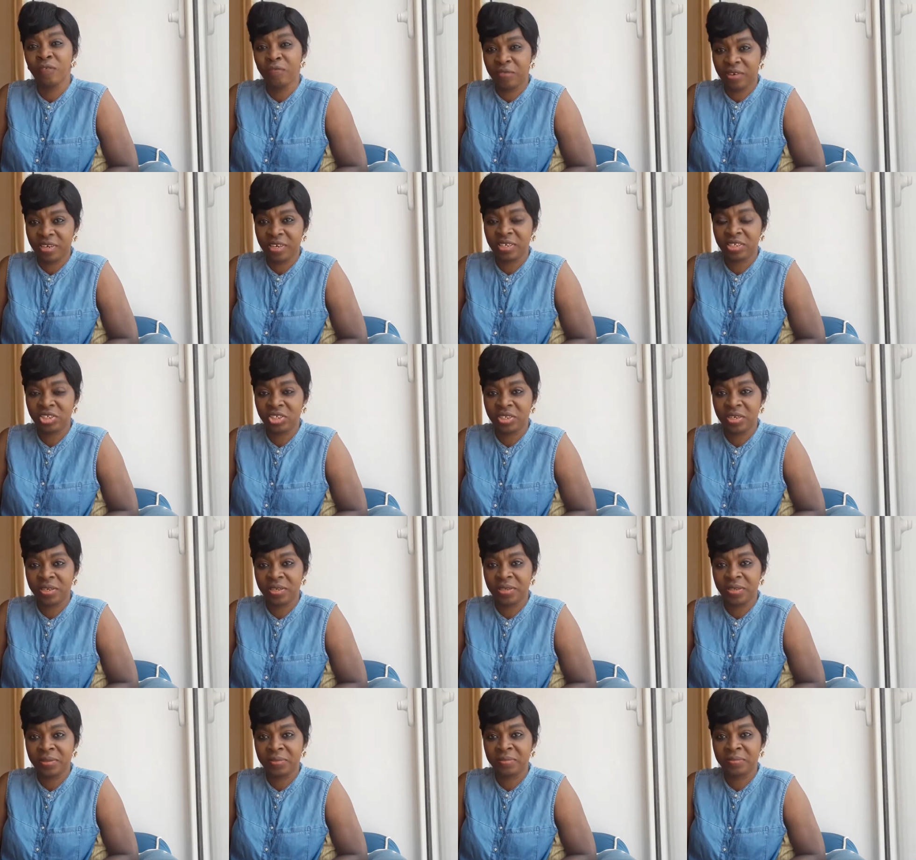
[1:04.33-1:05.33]
financially.
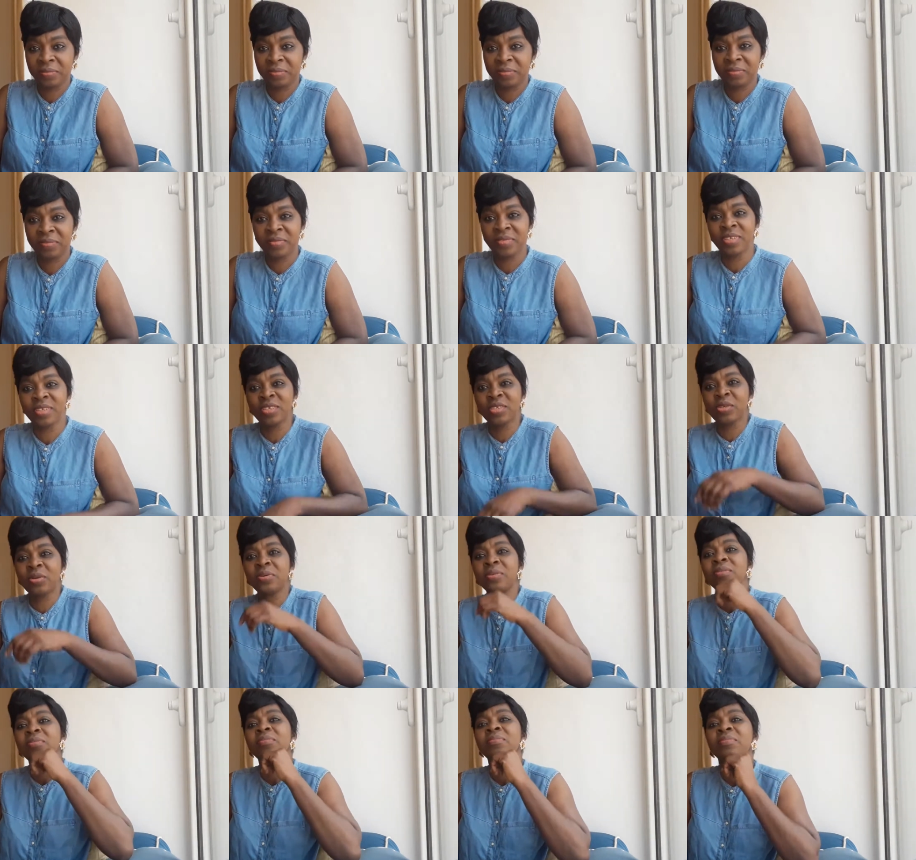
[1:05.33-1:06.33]

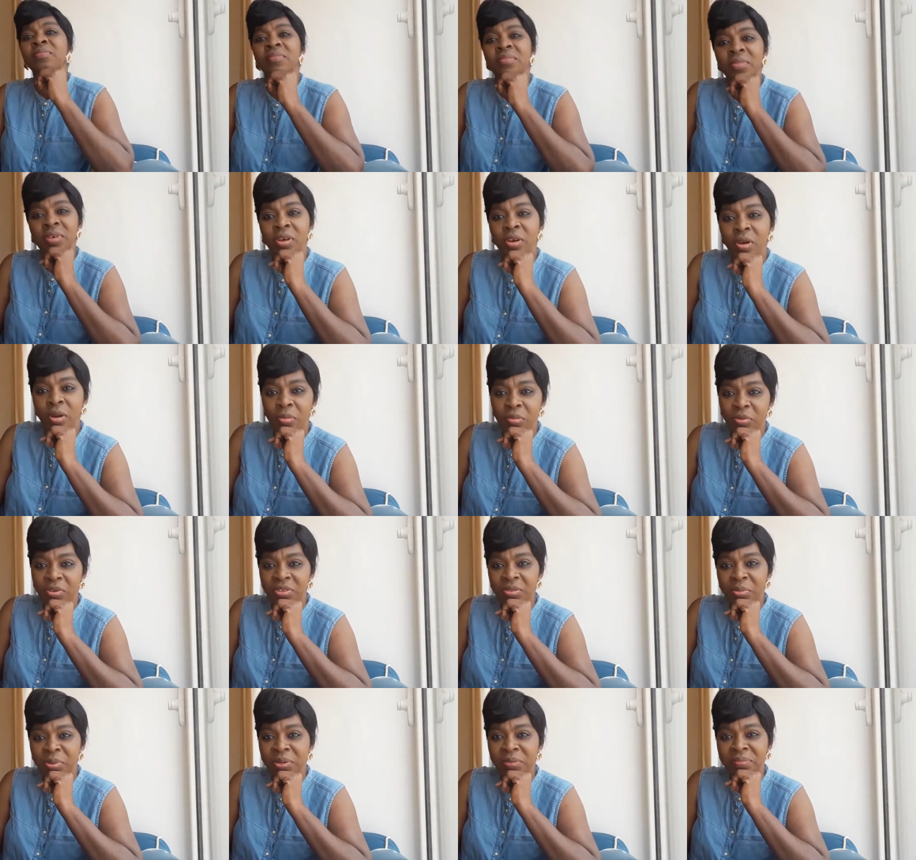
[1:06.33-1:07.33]
So come
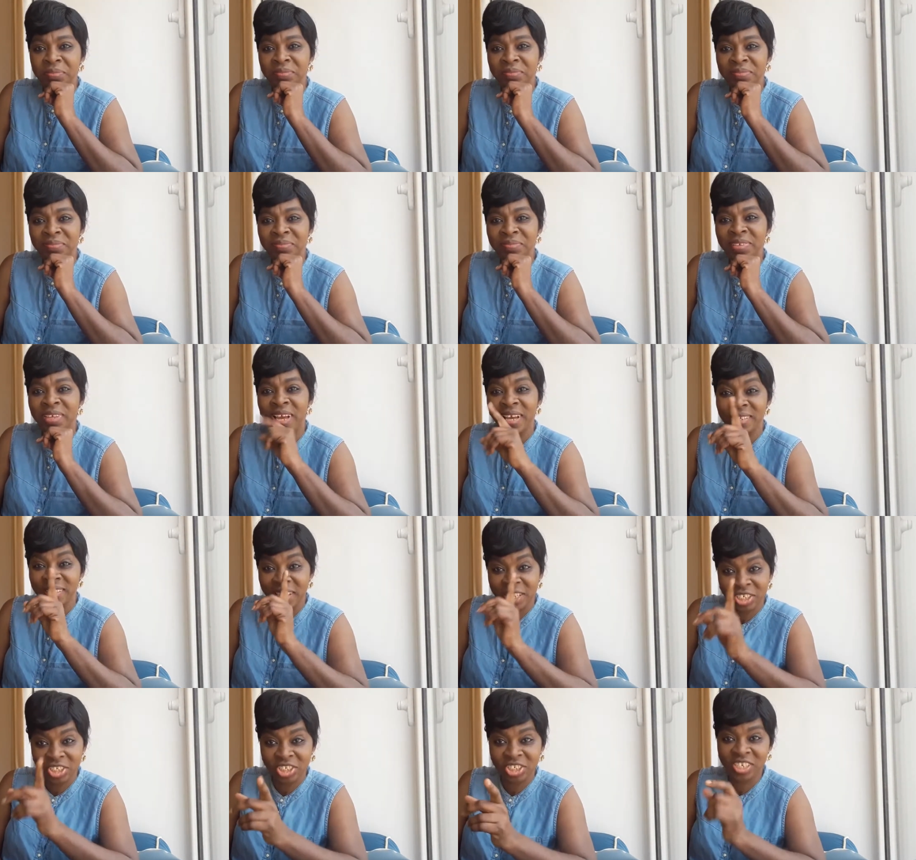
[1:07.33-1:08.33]
with me as
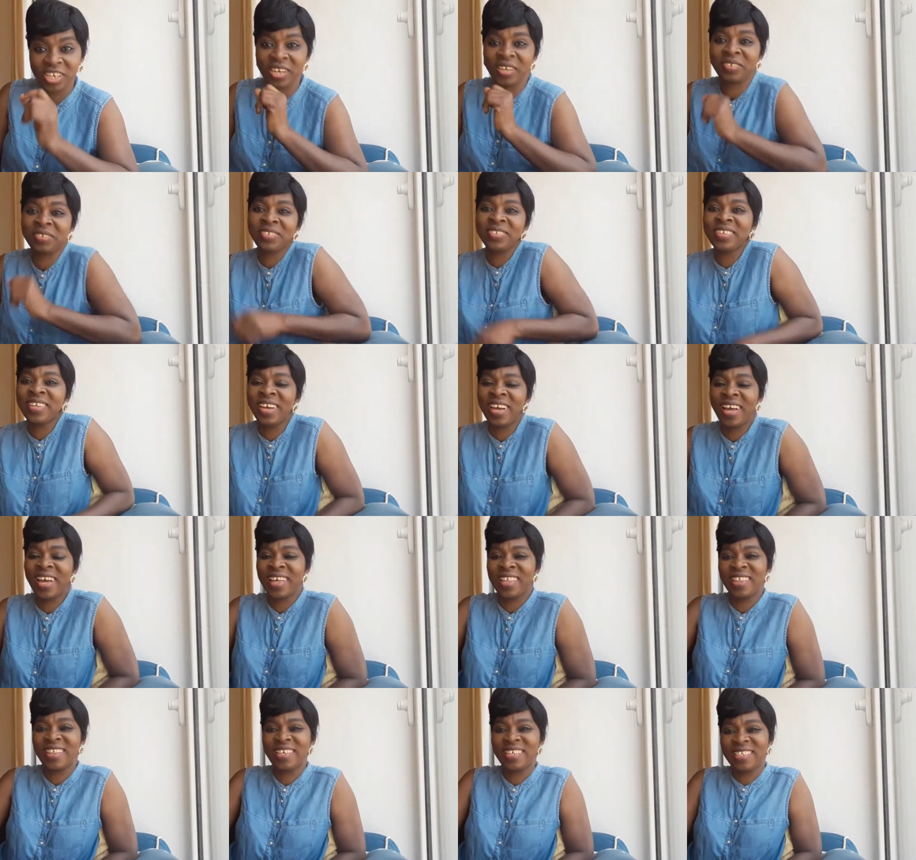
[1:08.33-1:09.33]
I share
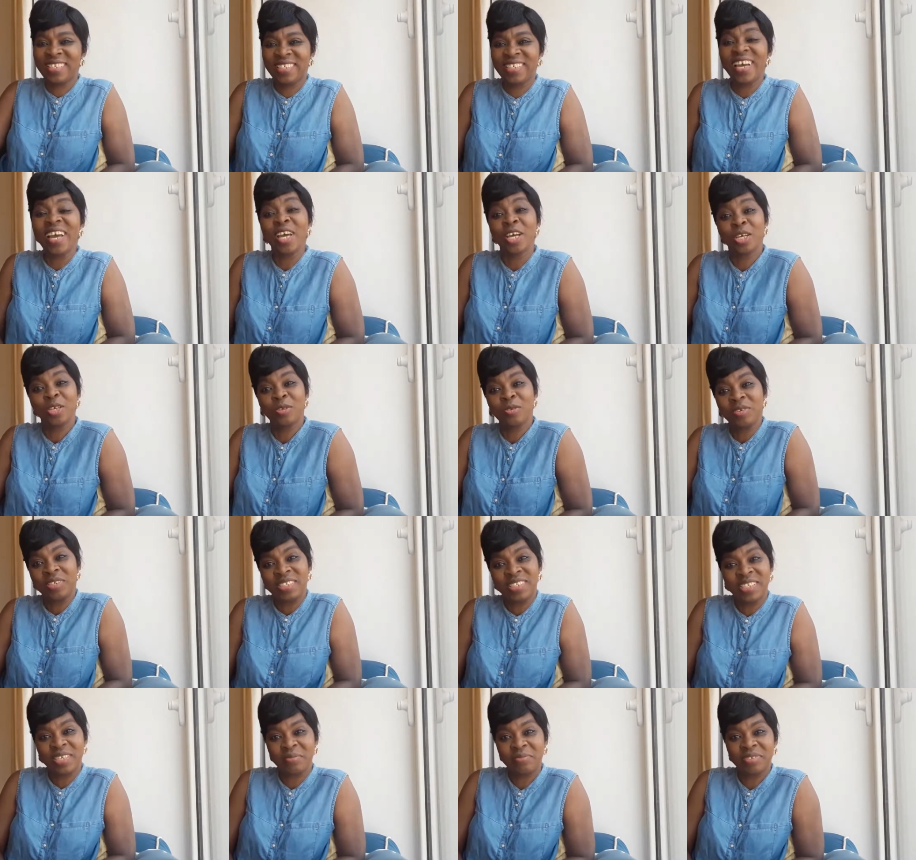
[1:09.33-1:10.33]
these 3
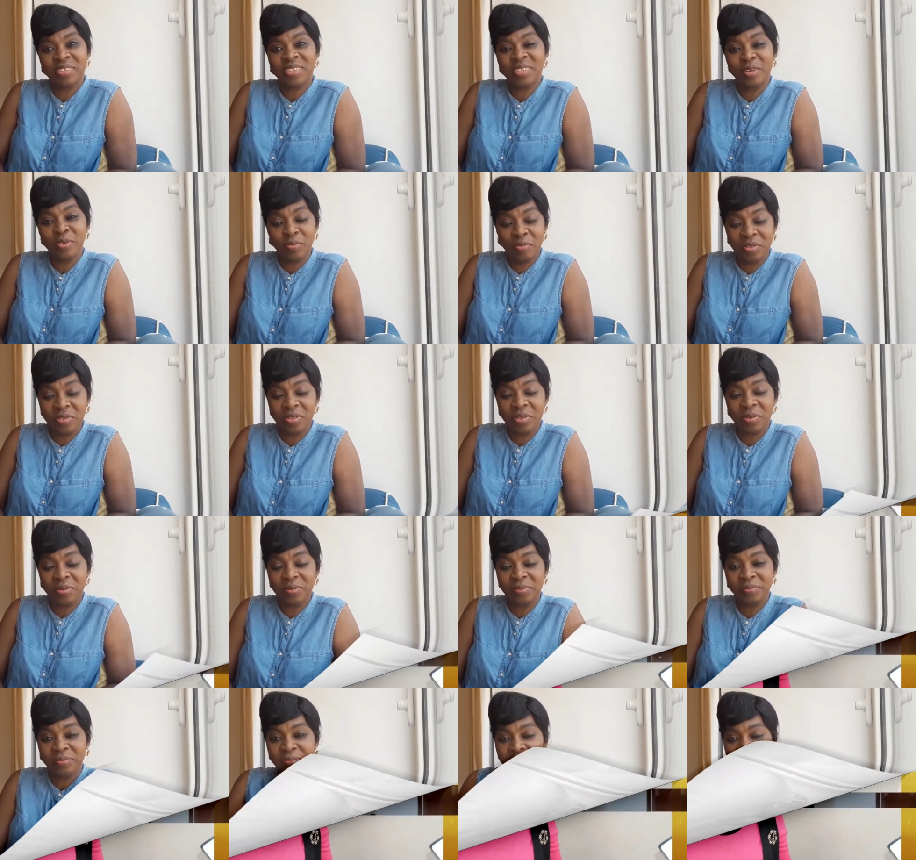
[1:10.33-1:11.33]
tips with you.